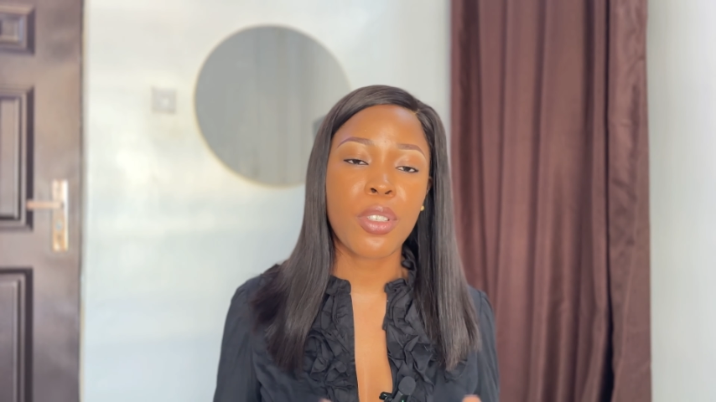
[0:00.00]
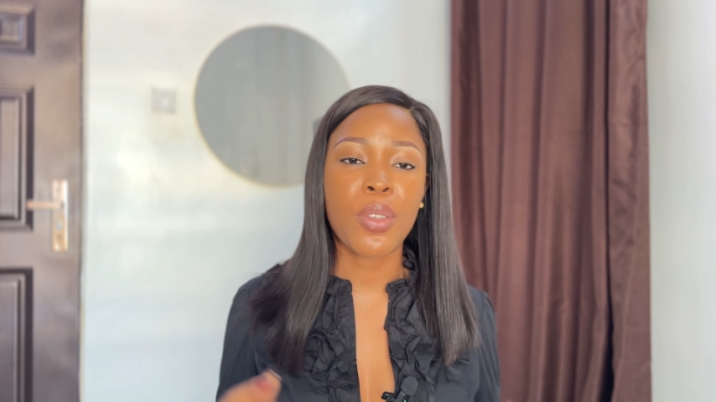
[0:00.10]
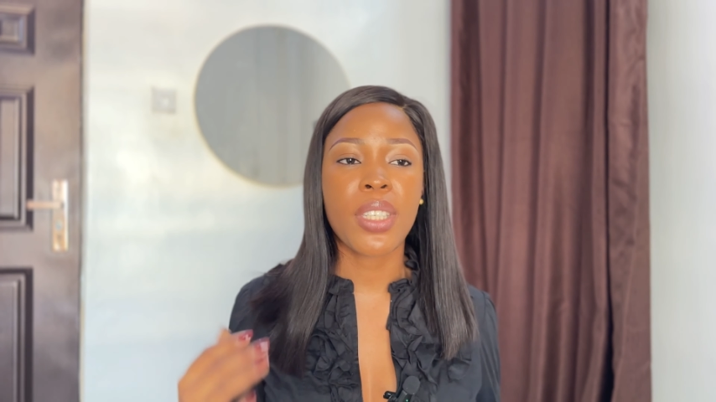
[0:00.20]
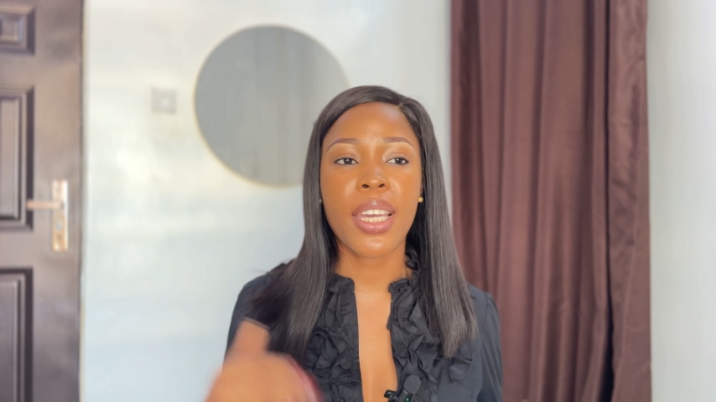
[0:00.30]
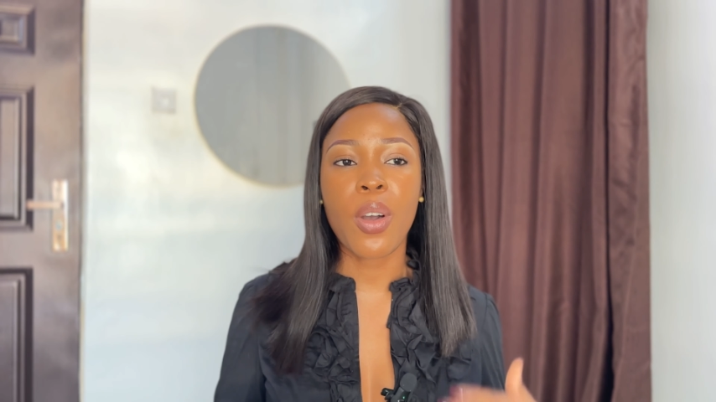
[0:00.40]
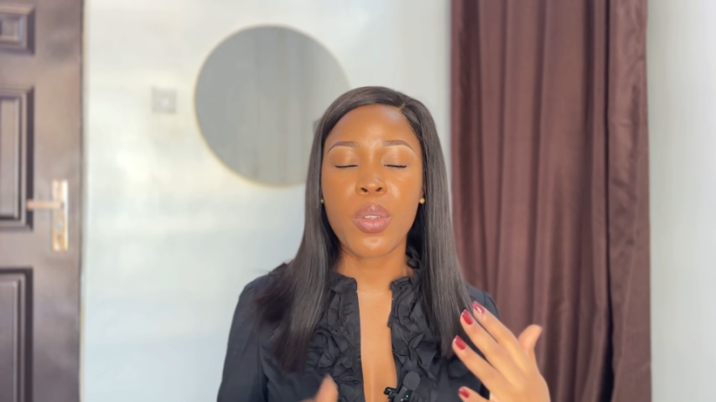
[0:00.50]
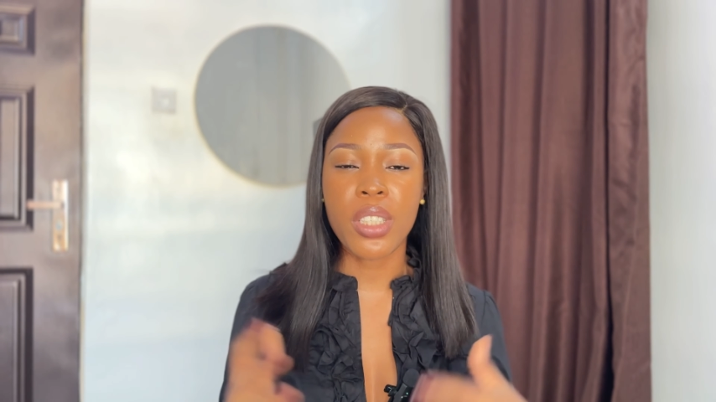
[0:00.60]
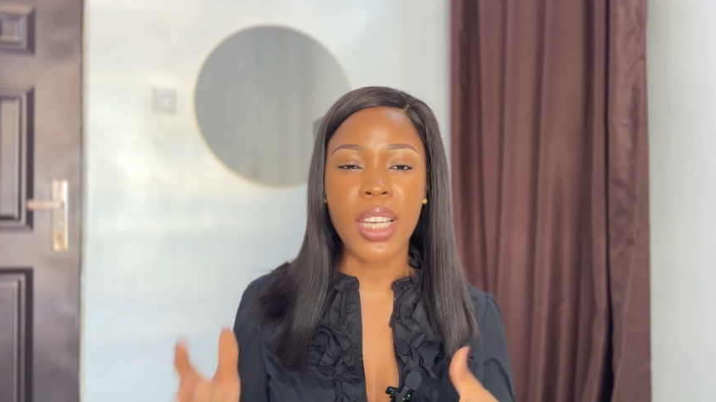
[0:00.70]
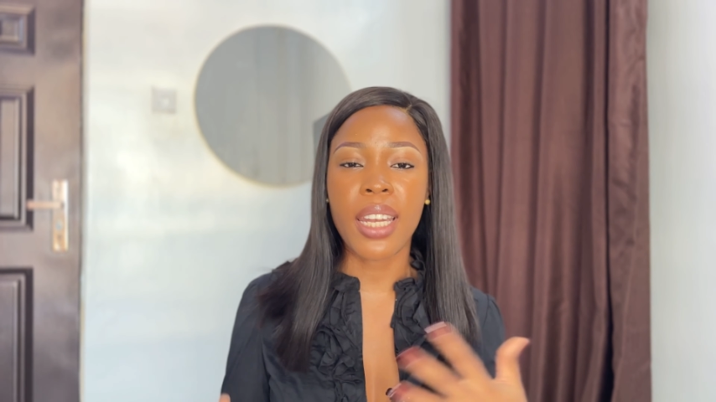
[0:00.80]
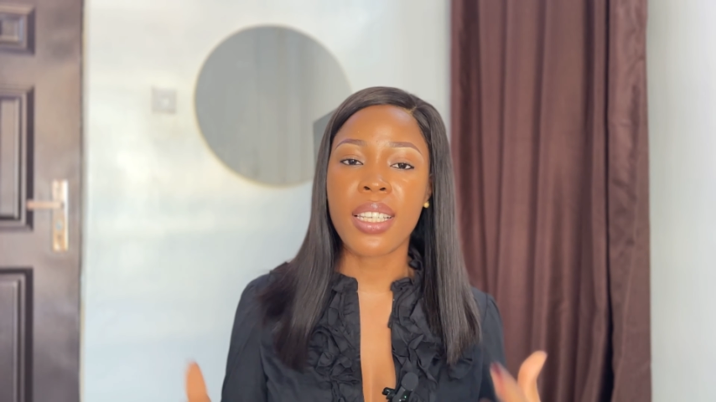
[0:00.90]
take all the
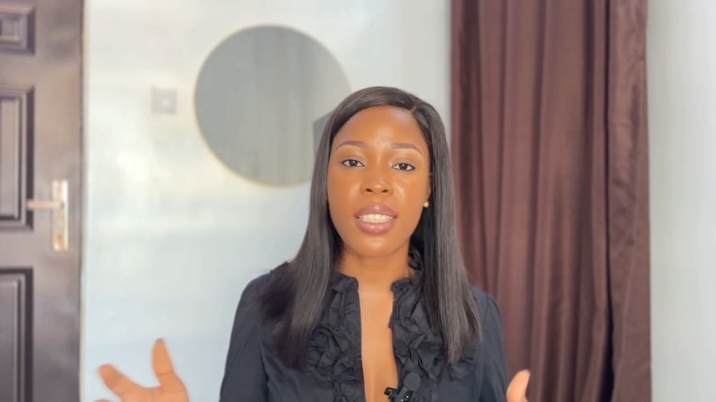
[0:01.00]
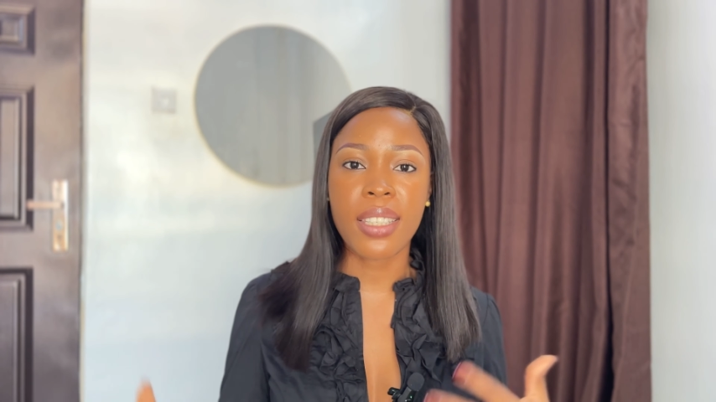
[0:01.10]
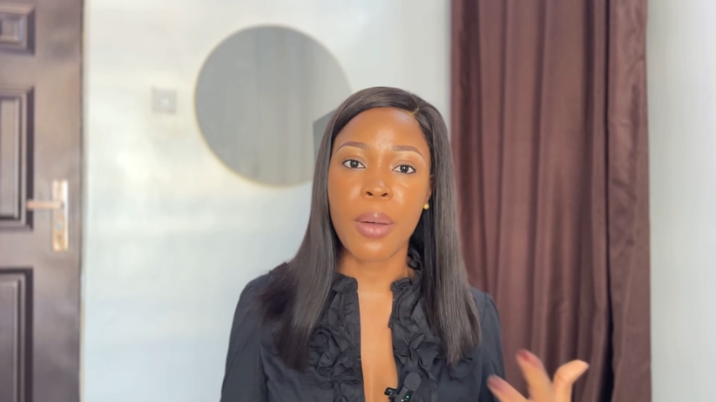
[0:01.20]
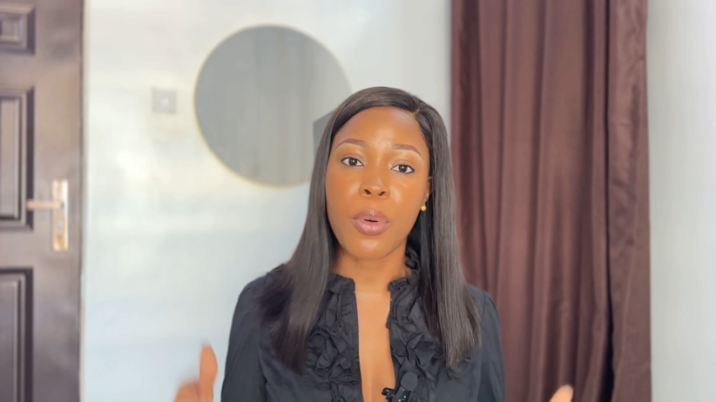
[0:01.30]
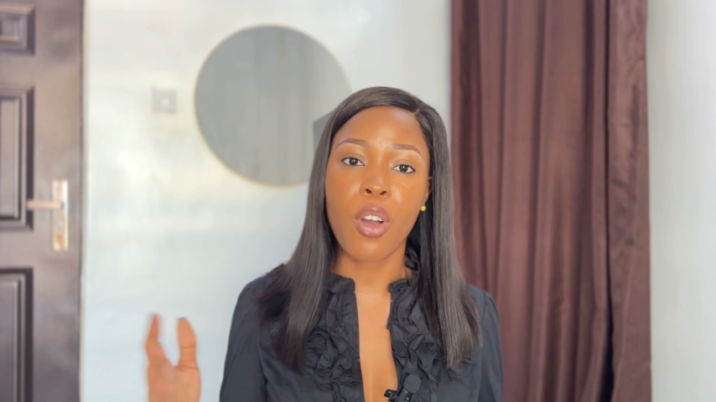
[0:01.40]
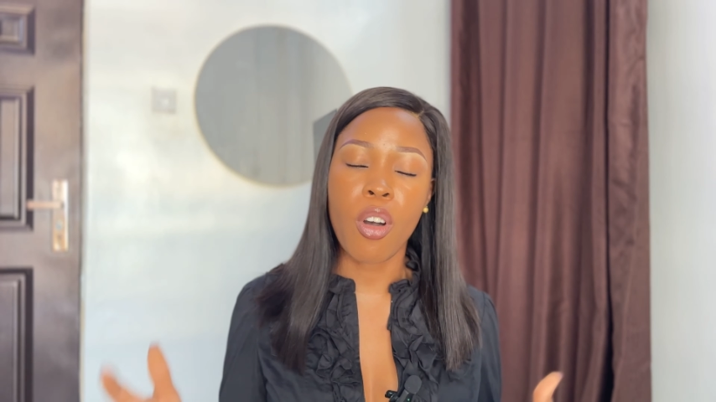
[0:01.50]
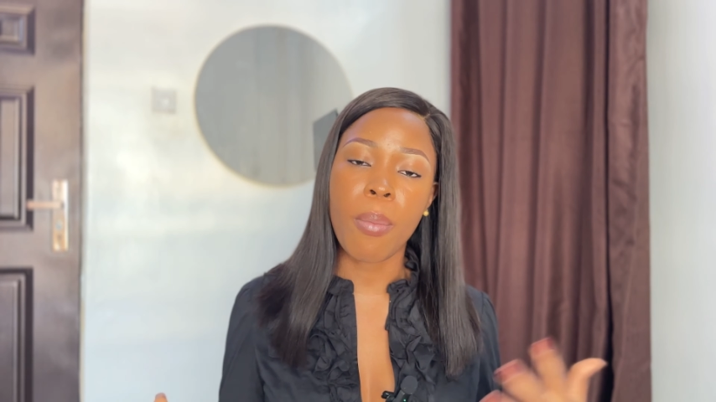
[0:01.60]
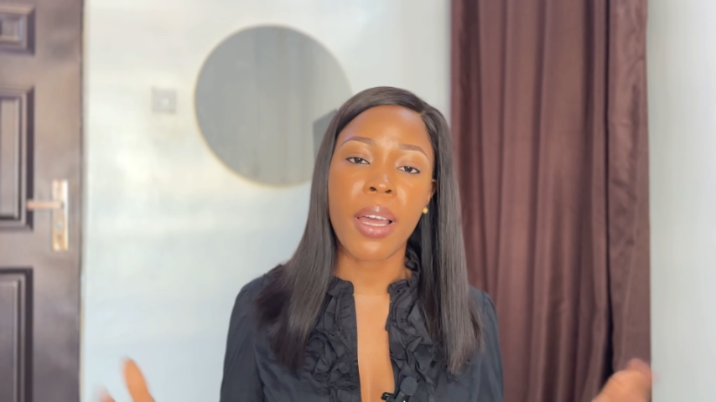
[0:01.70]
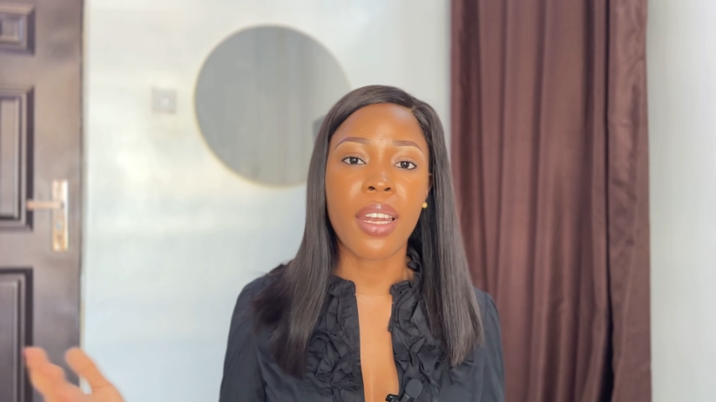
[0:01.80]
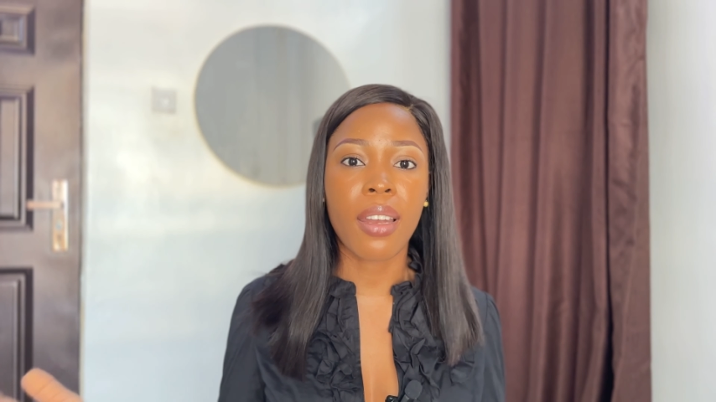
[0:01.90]
challenges that will come
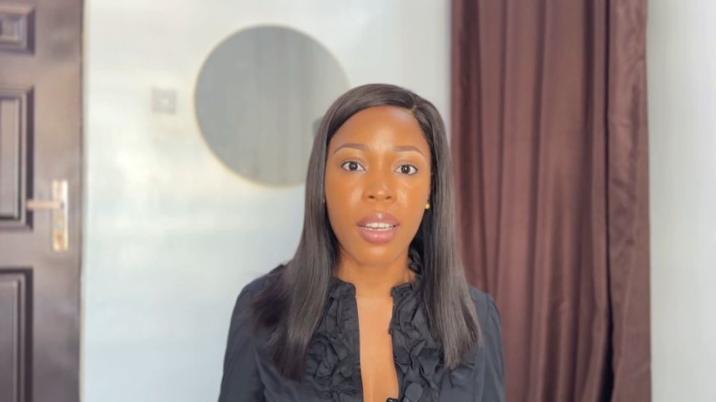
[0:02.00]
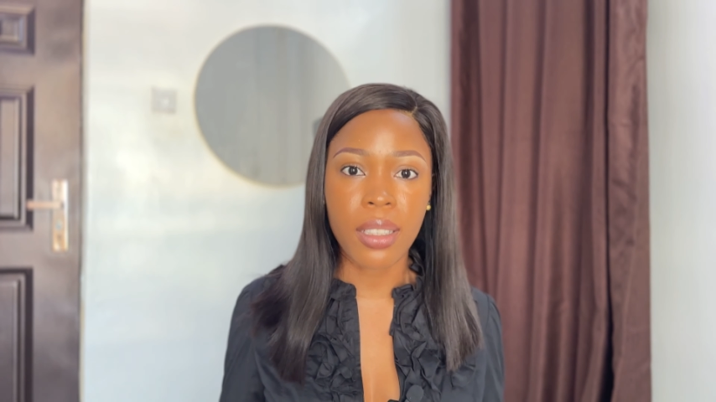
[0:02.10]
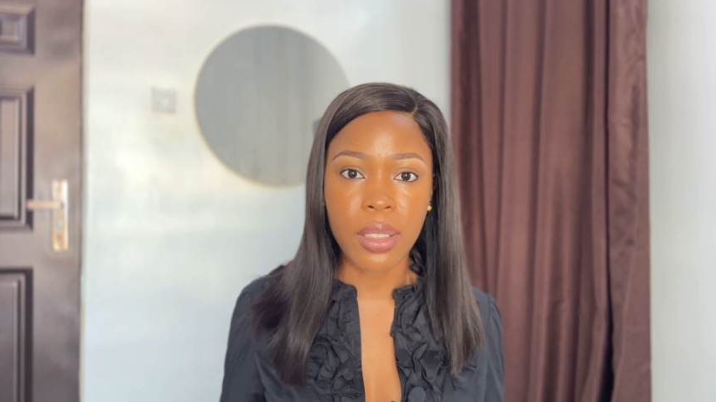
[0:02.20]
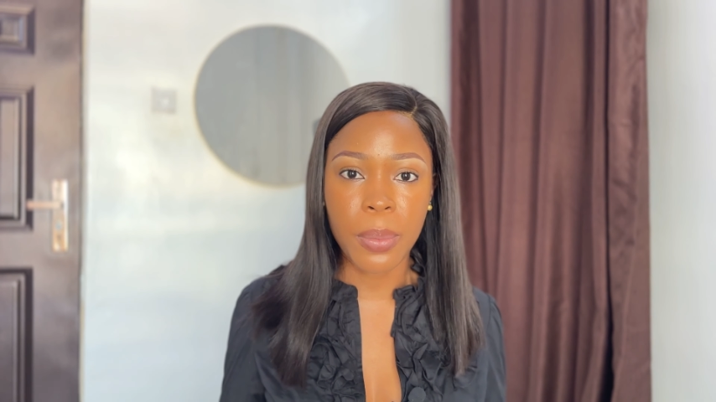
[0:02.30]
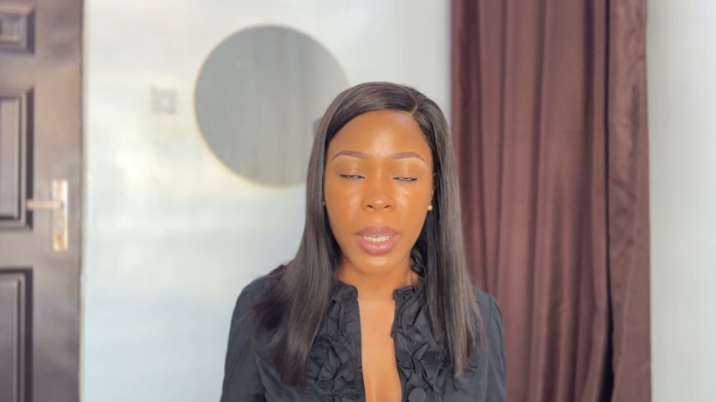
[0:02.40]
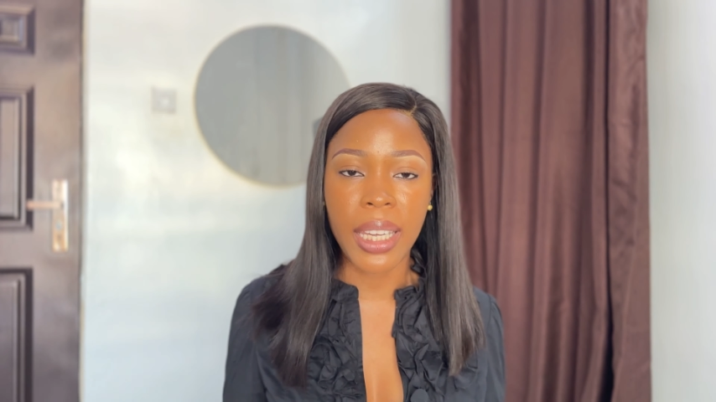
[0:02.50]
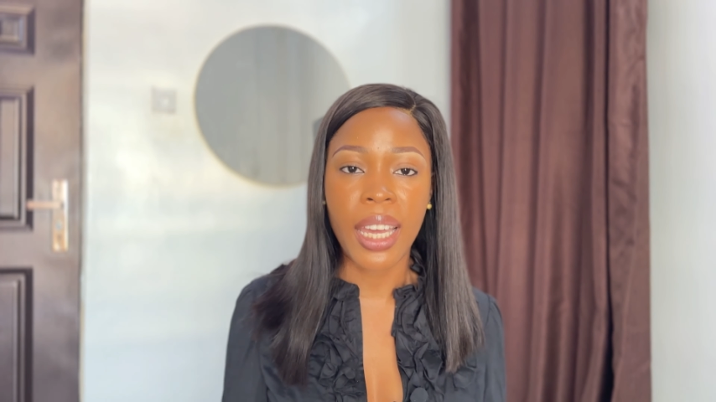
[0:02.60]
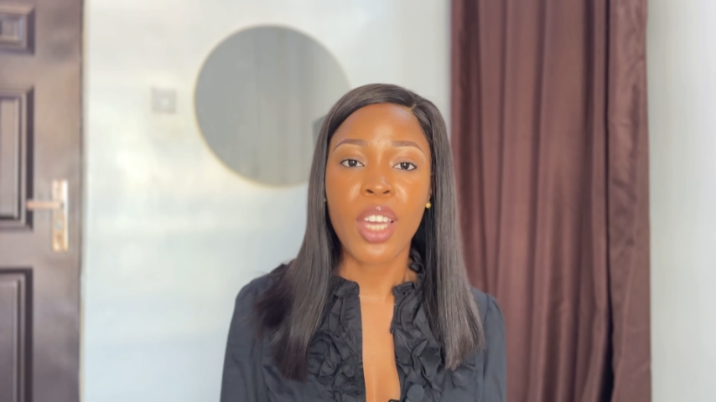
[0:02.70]
along the way.